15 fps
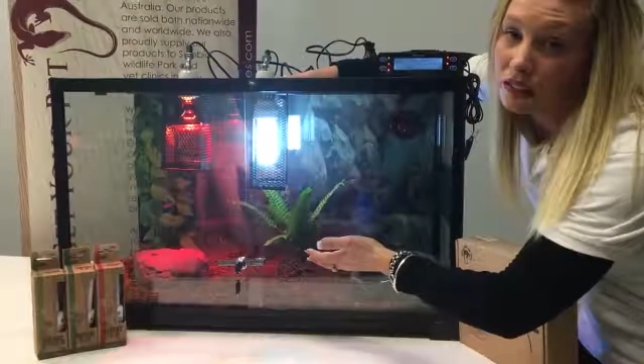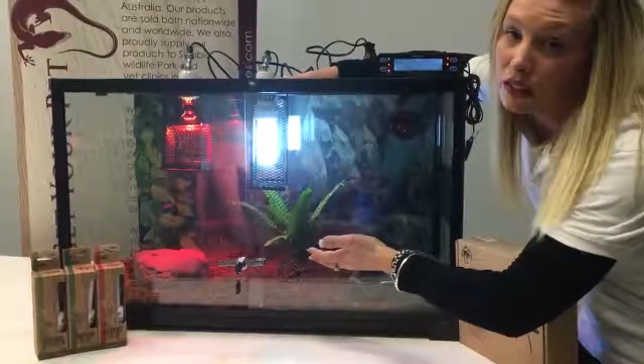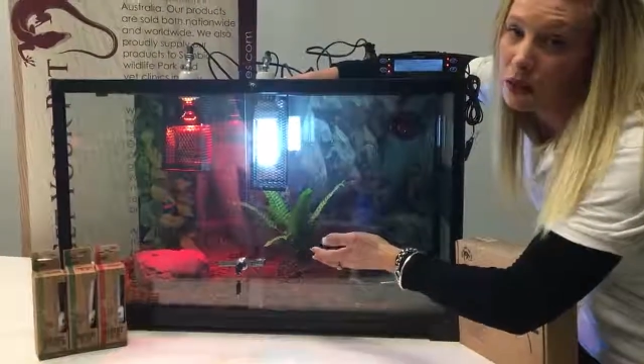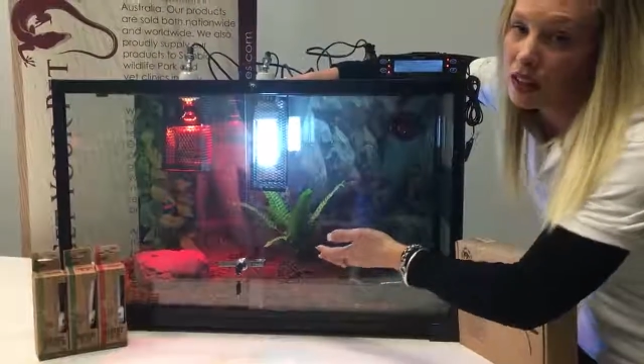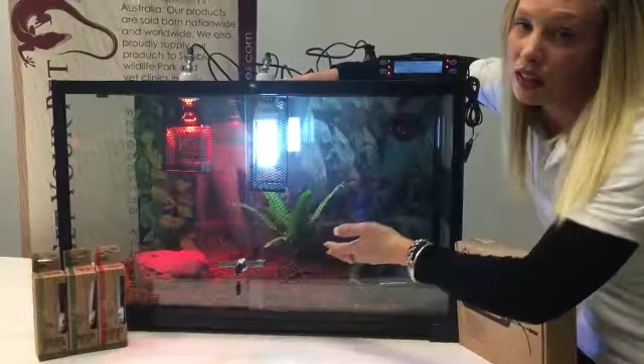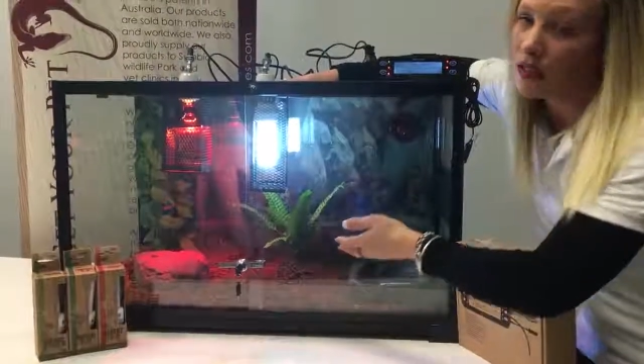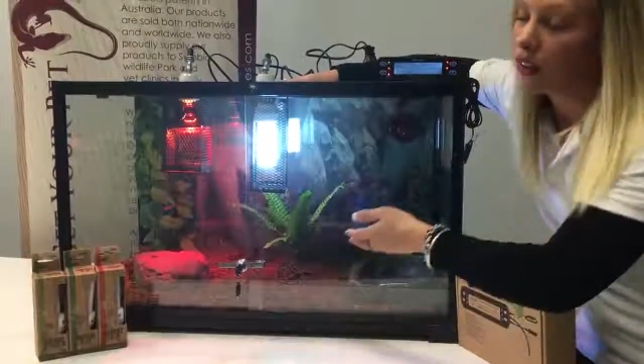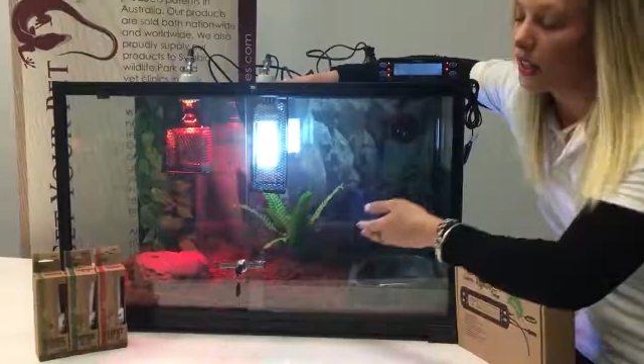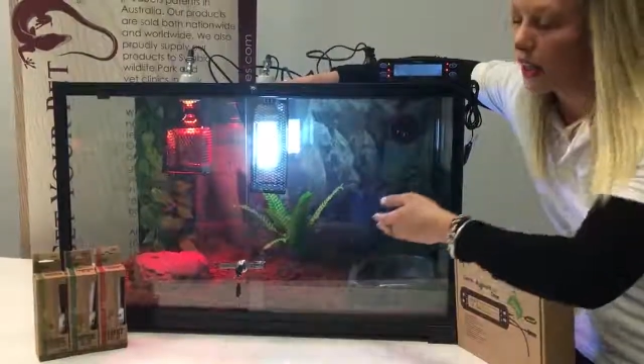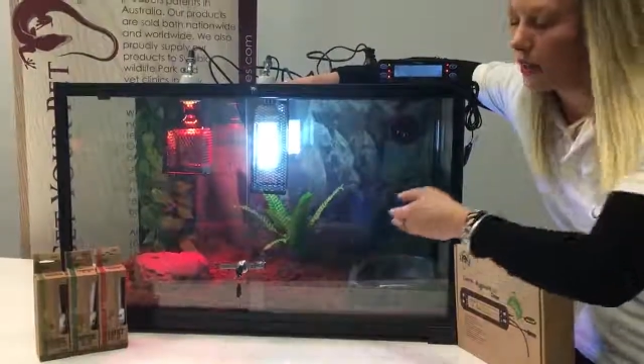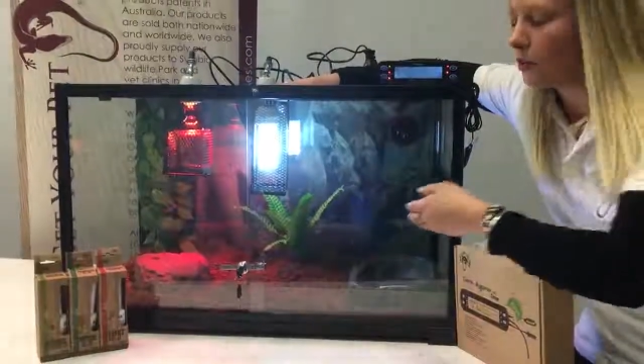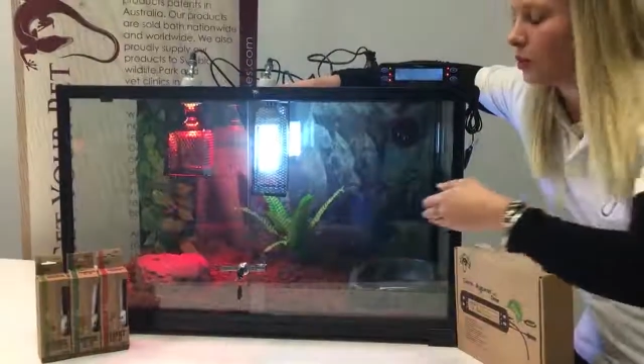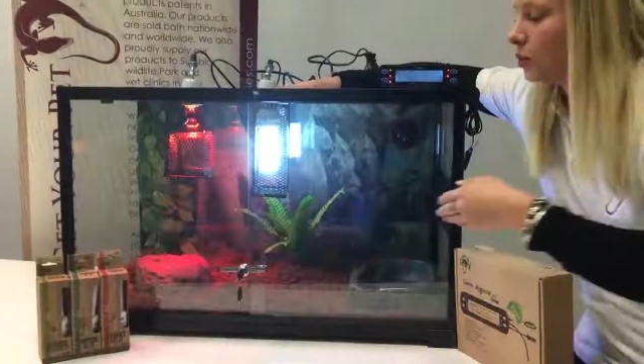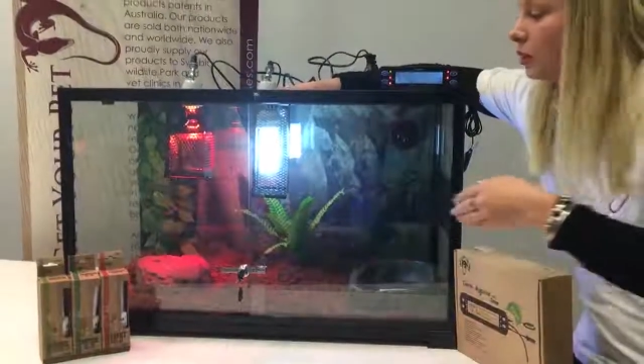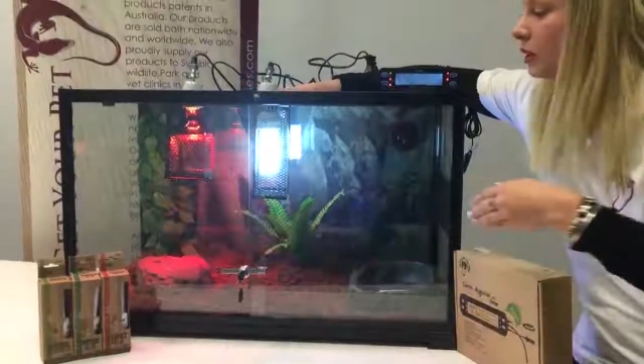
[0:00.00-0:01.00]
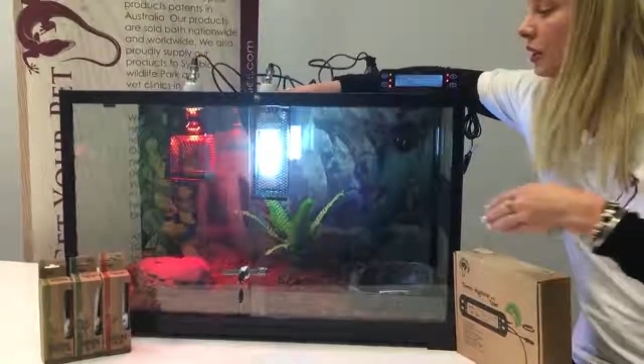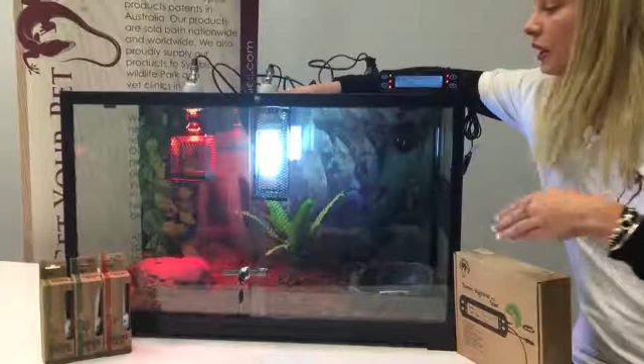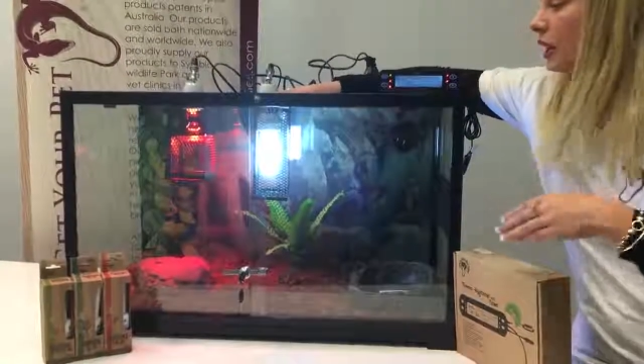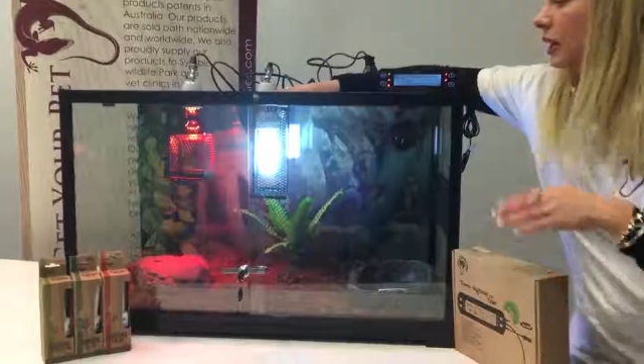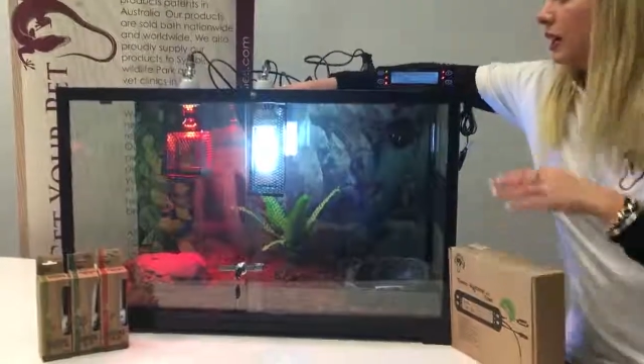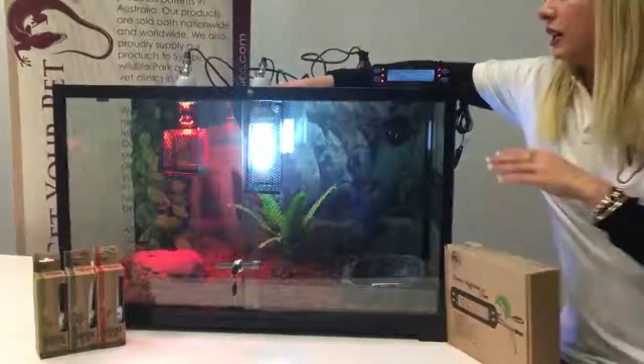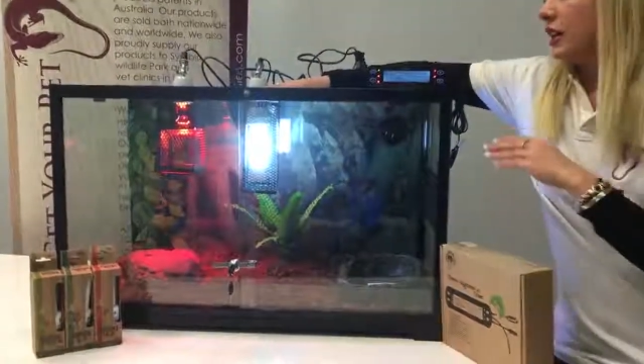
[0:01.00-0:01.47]
viewing of the animal.
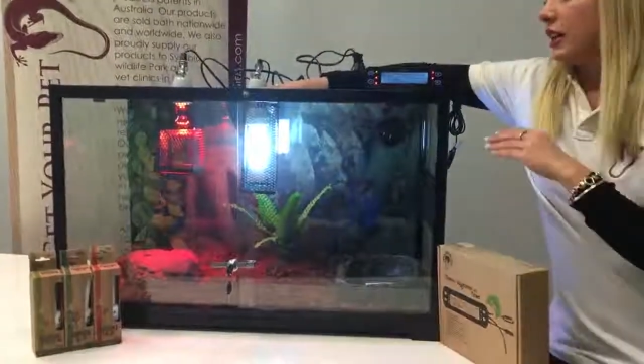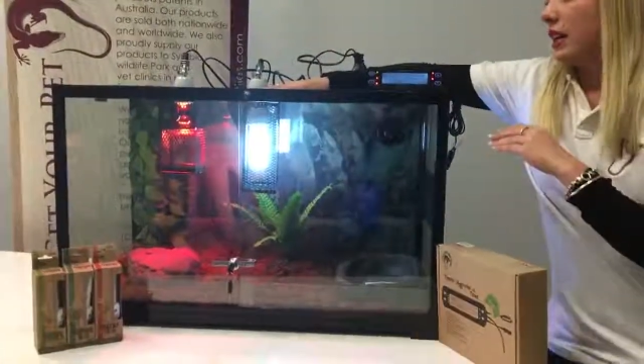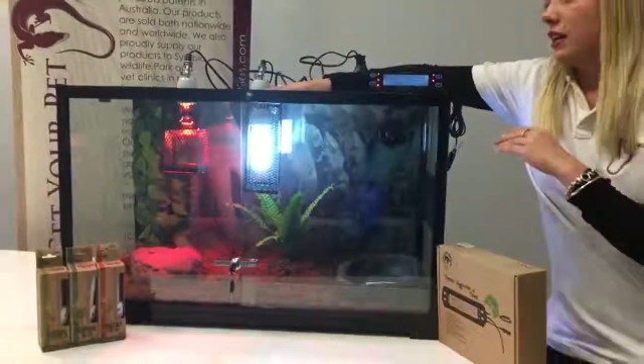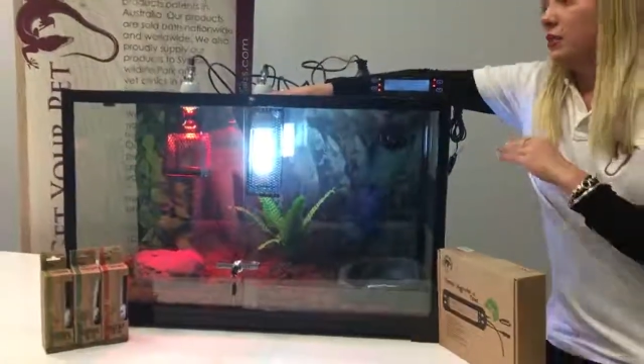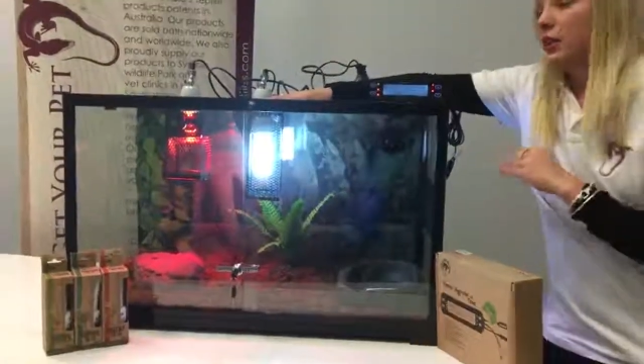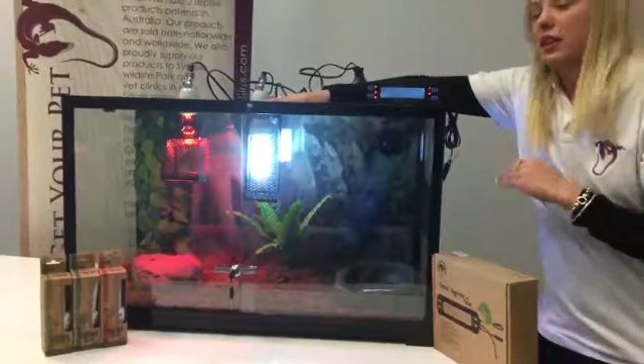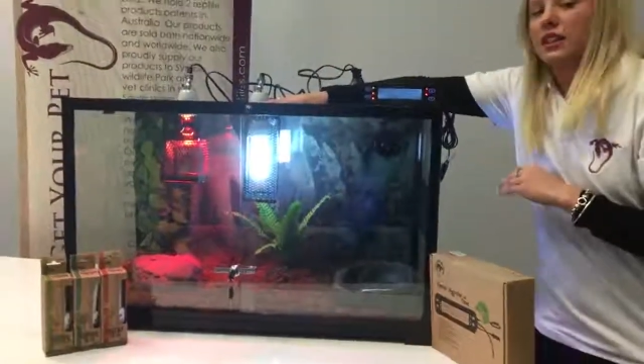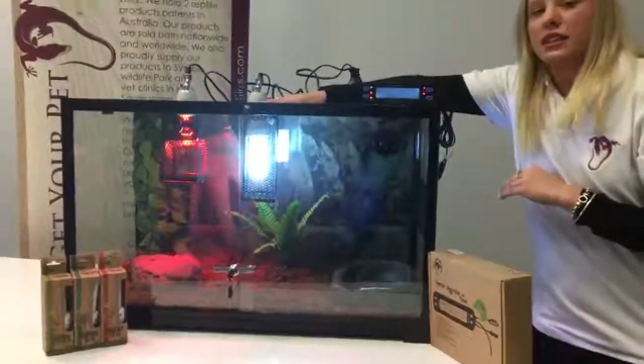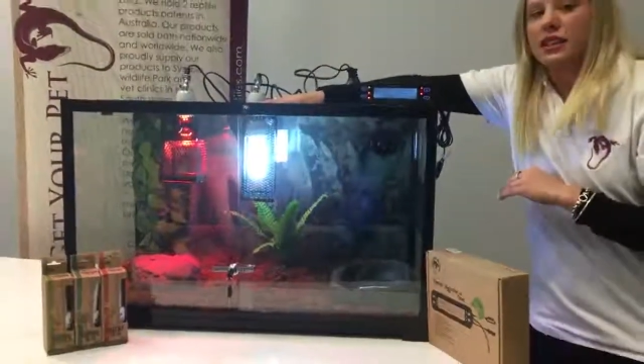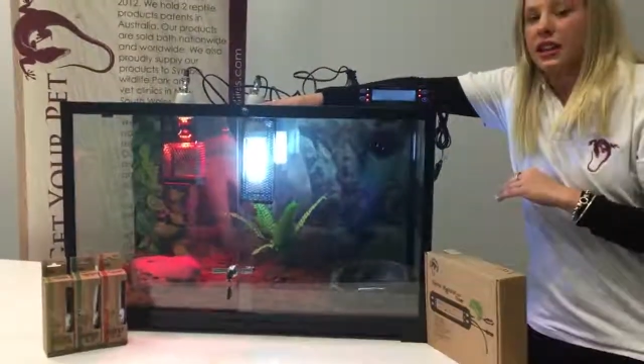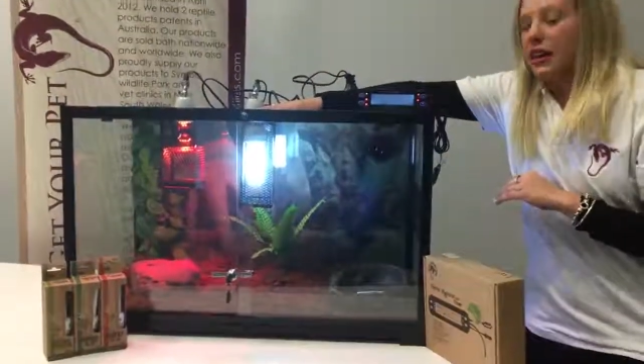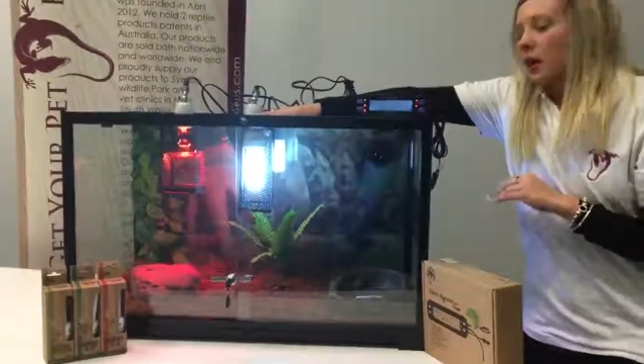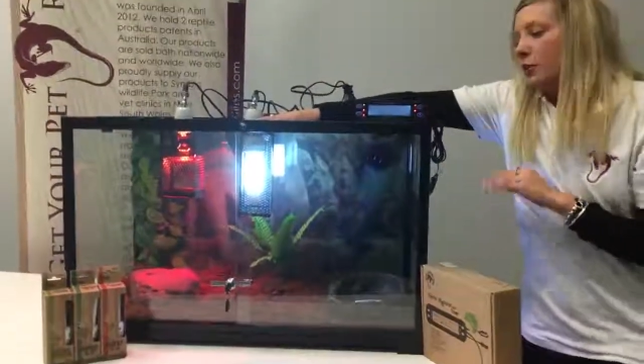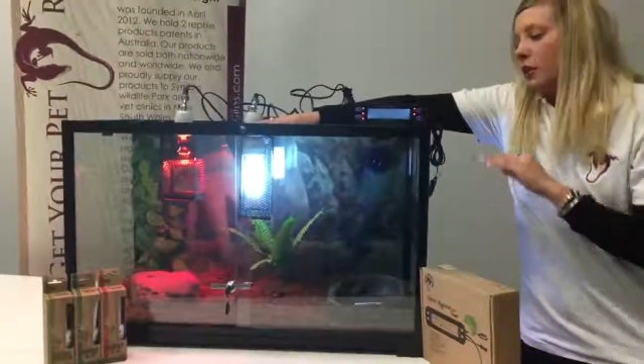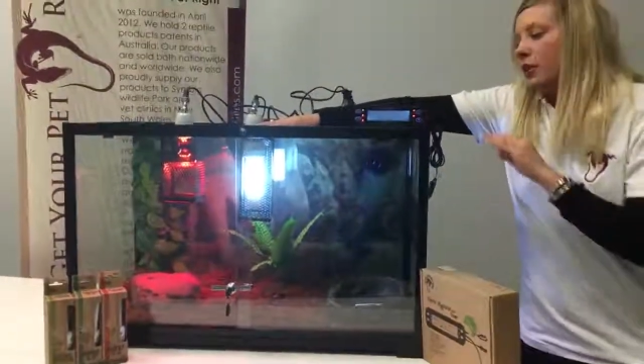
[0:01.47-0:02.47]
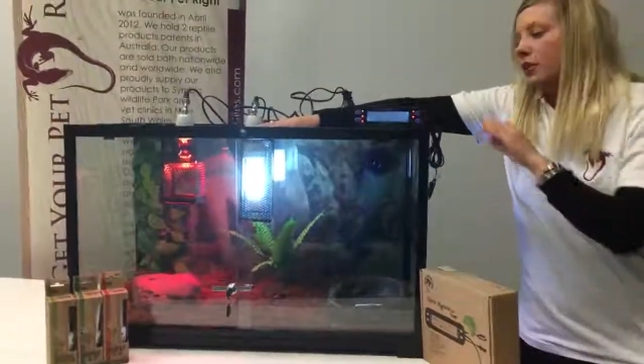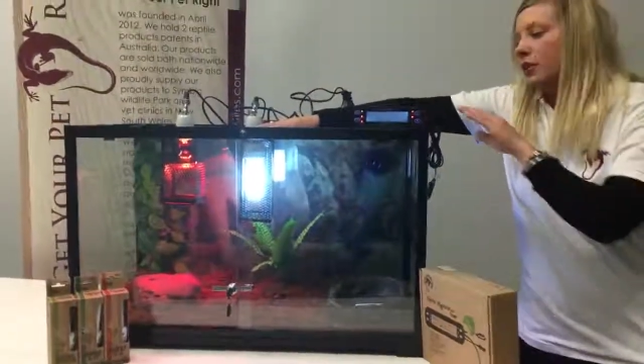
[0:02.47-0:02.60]
Now with the setup,